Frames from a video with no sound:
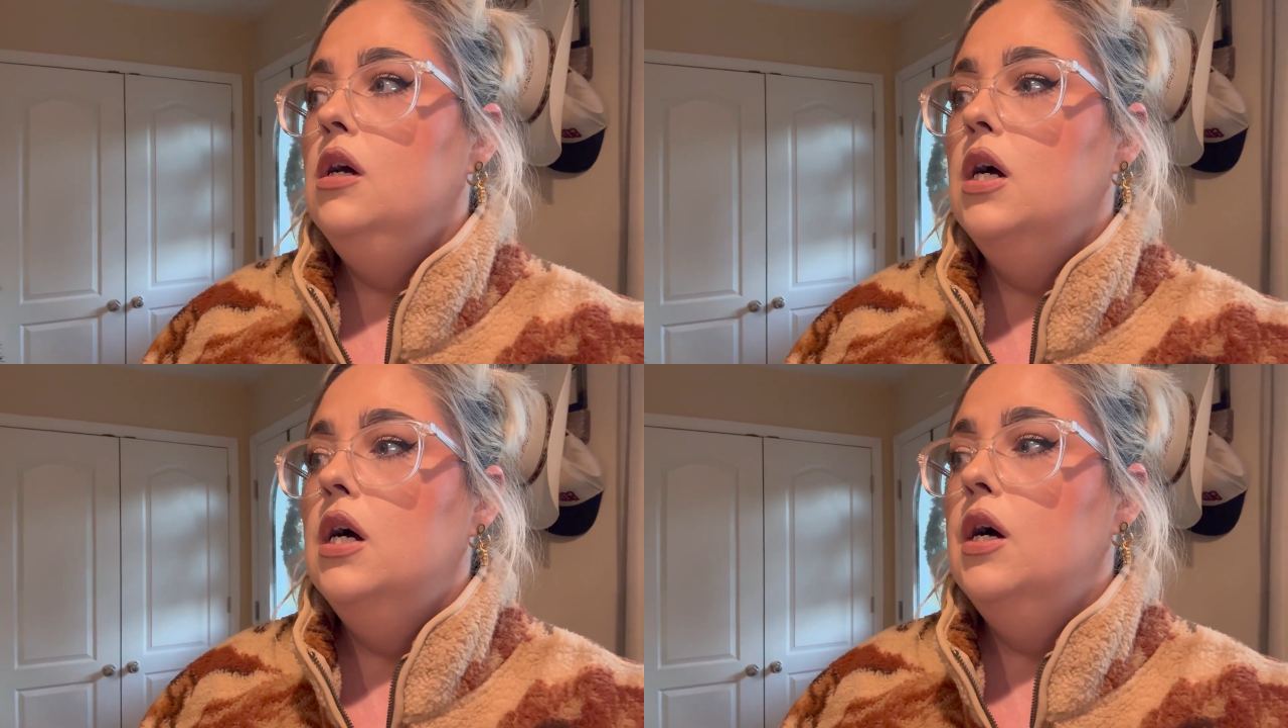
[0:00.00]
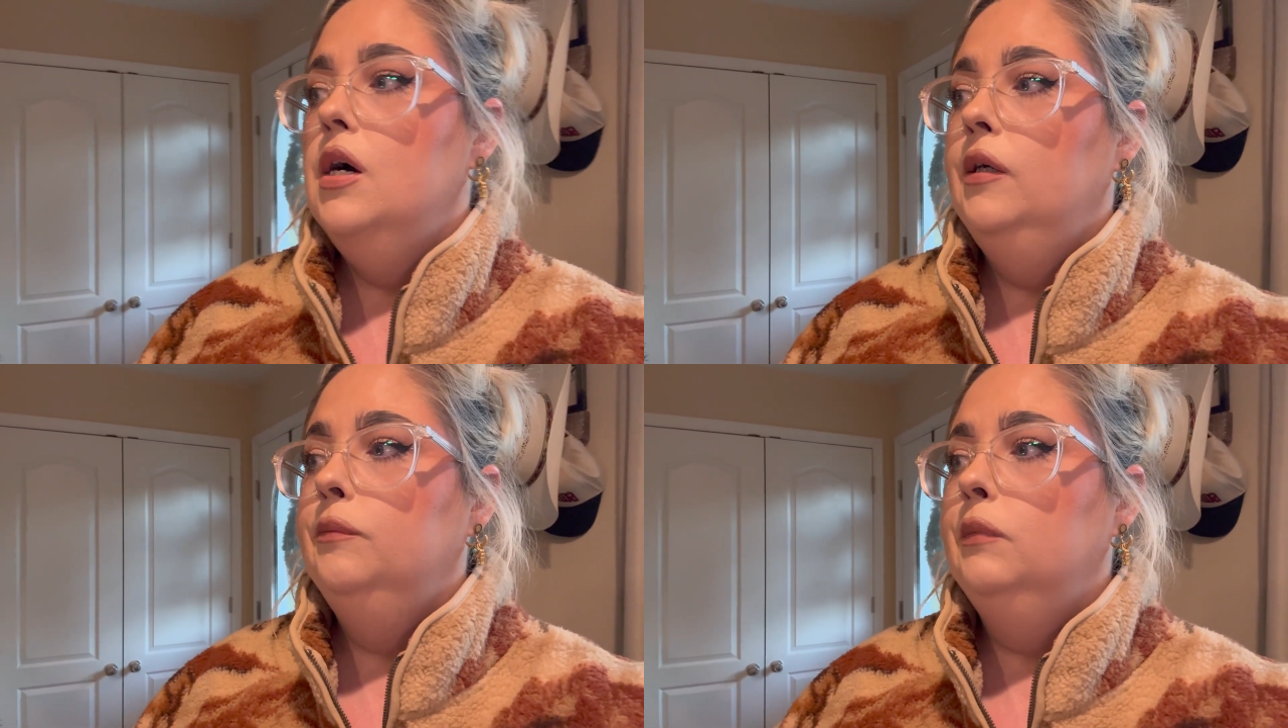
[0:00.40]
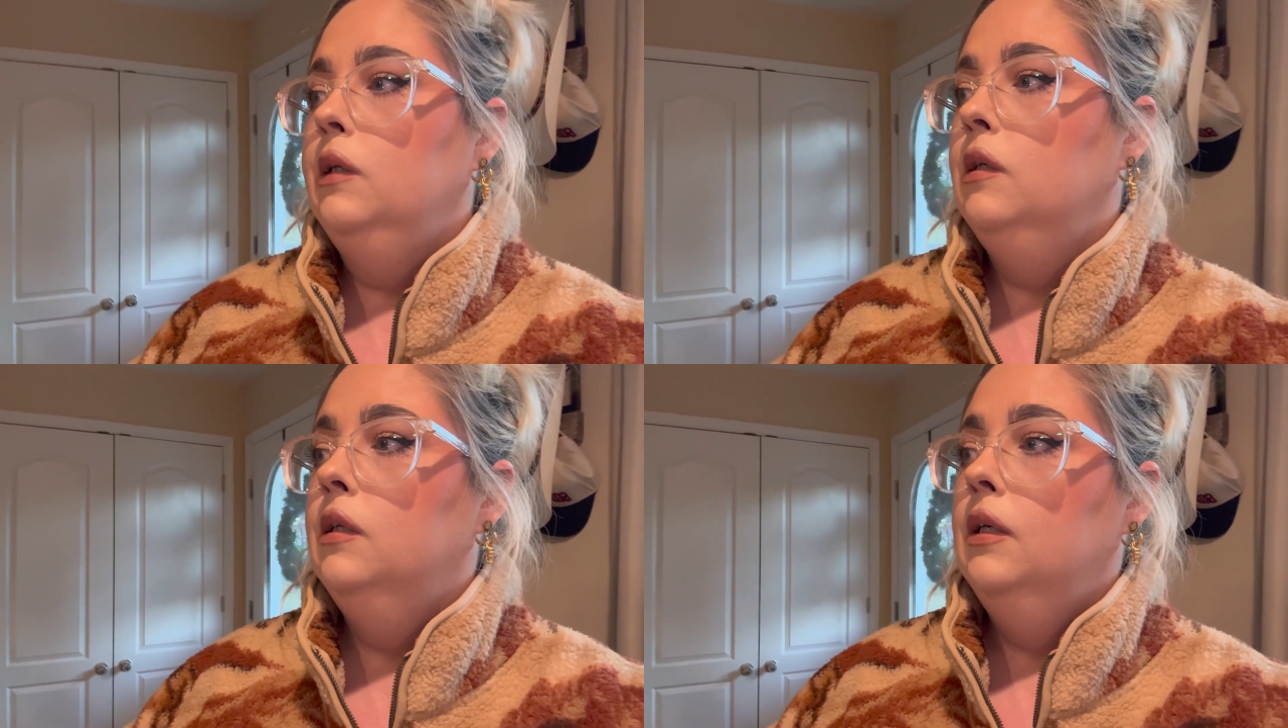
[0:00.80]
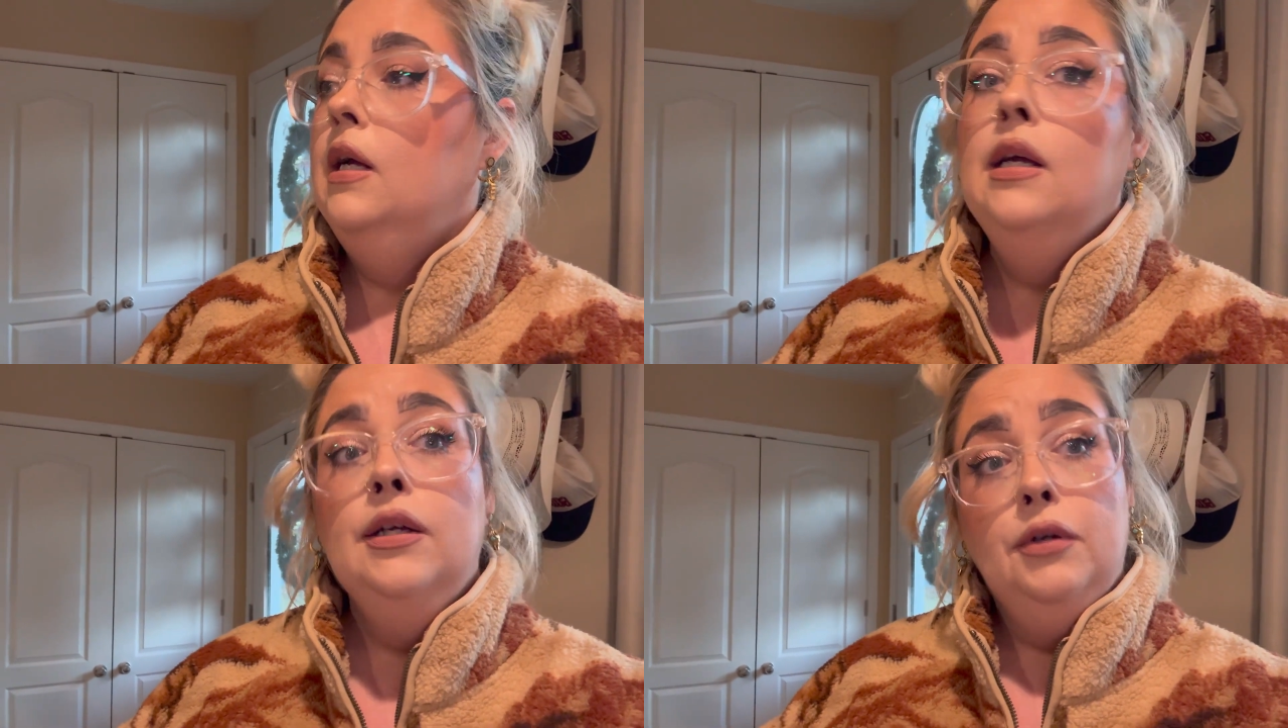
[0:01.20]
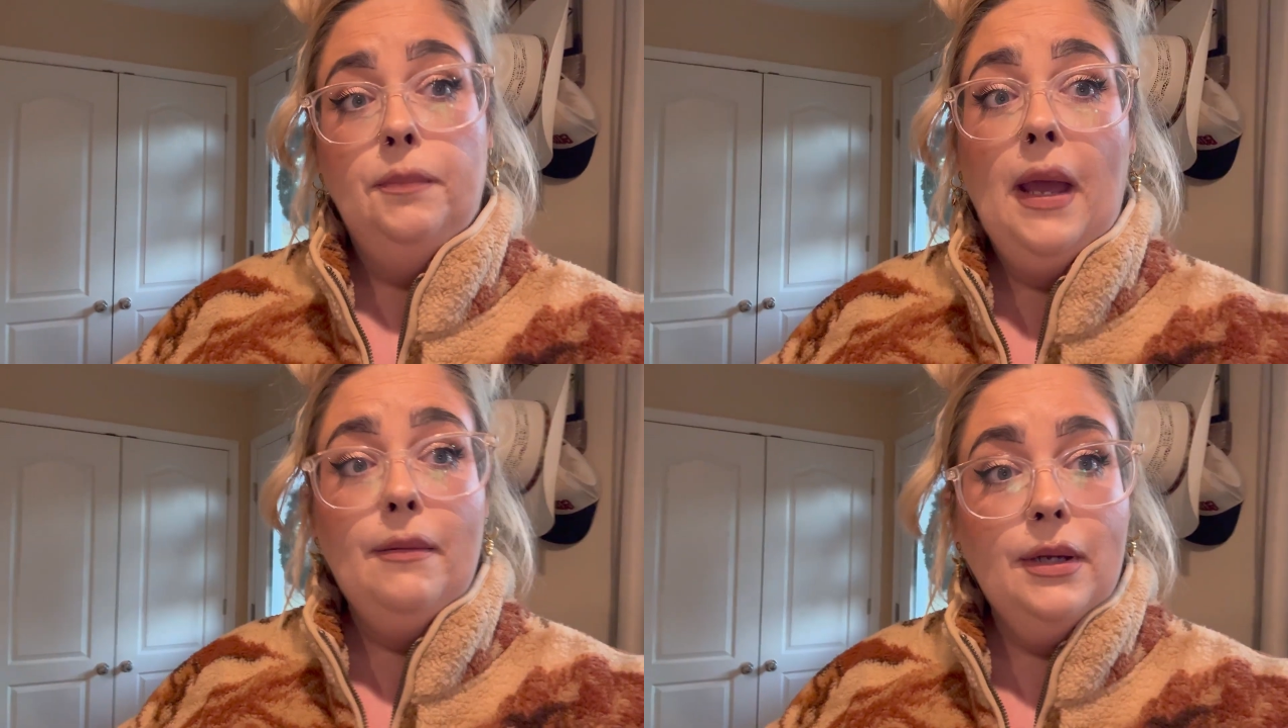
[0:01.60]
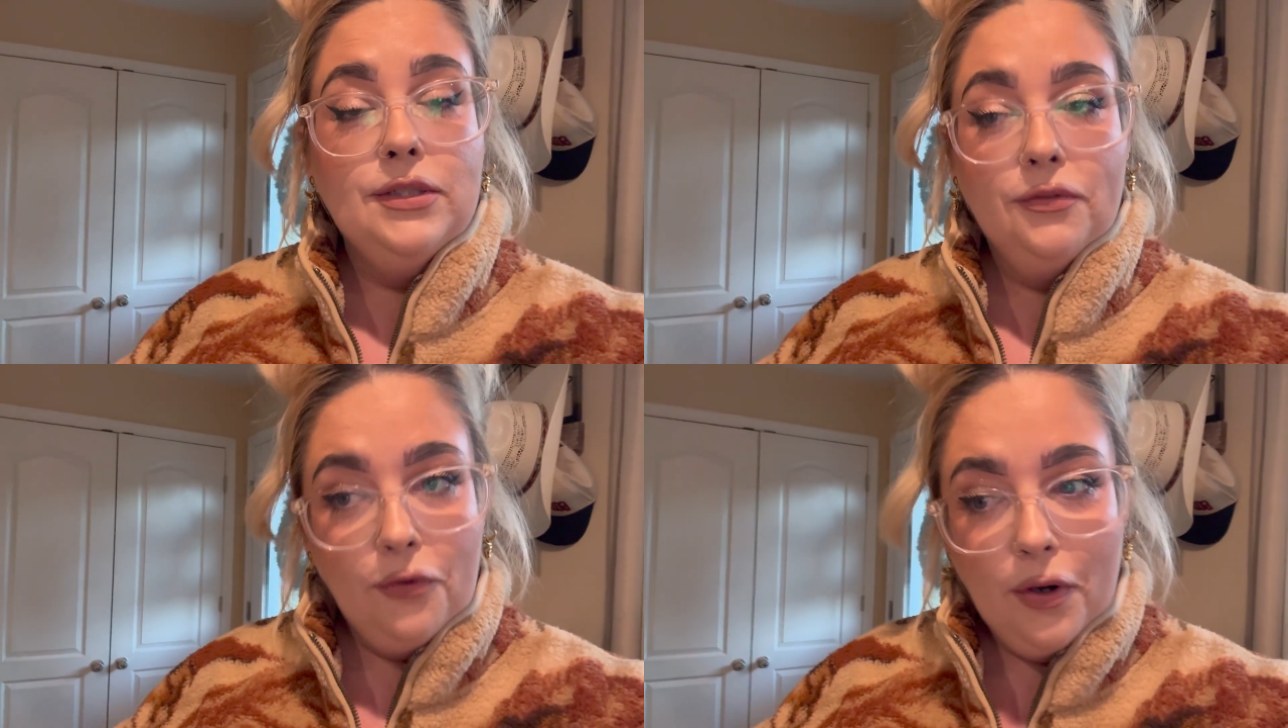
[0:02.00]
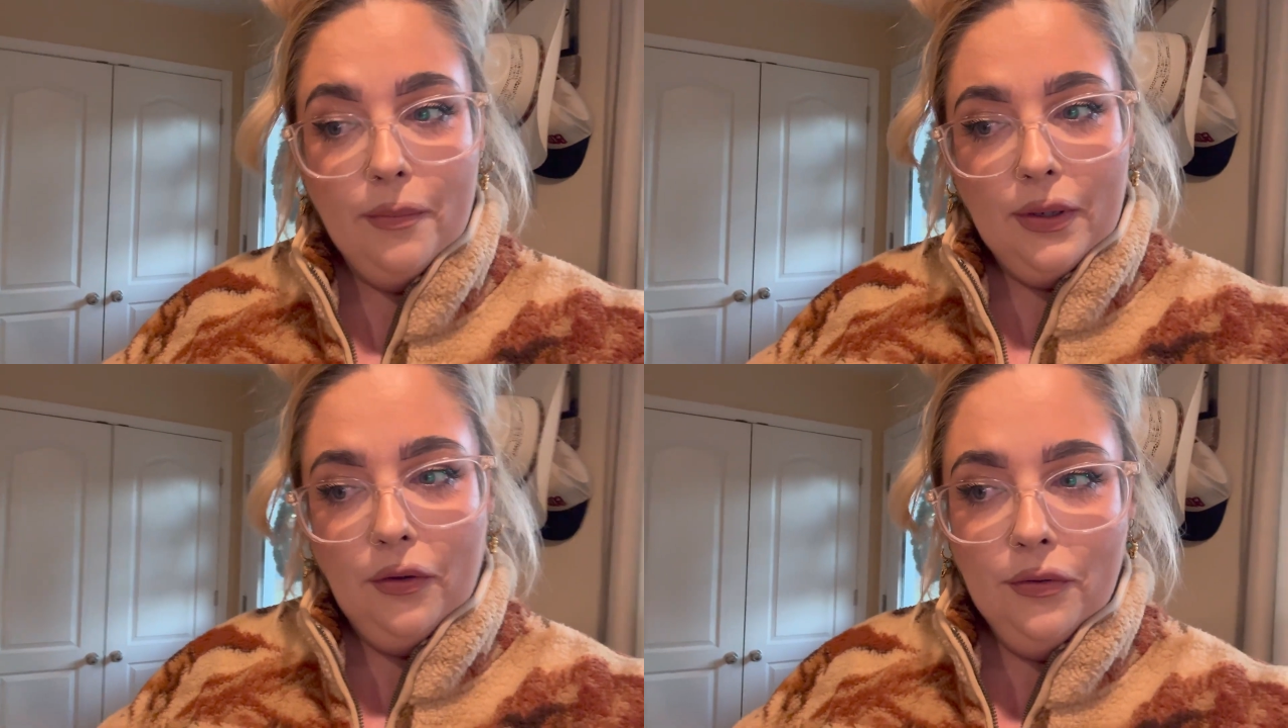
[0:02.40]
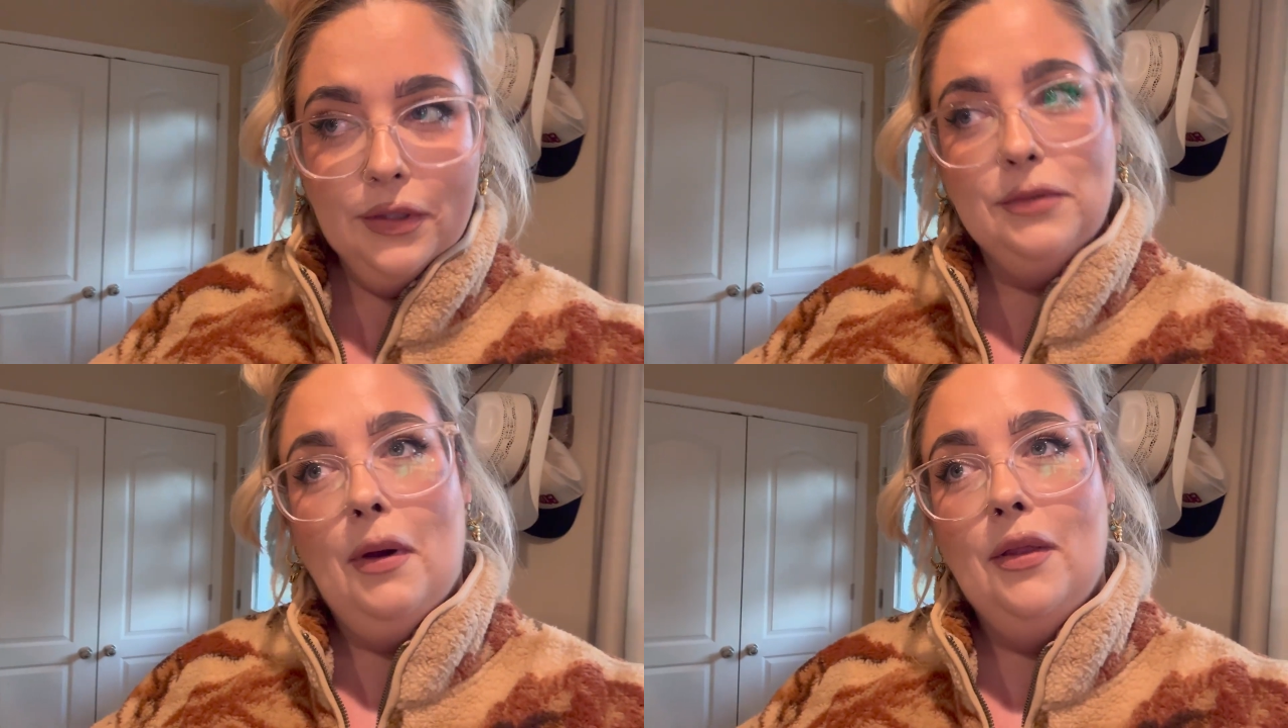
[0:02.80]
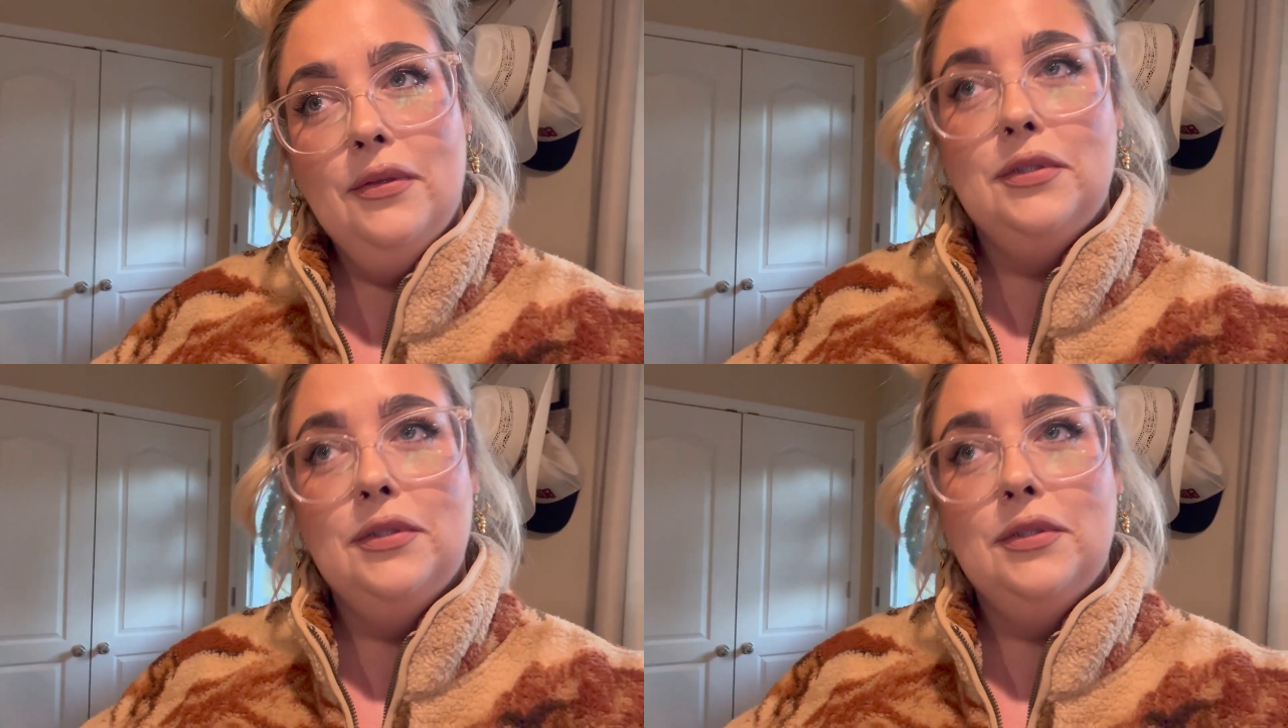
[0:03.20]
Could pay my Sephora bill this month,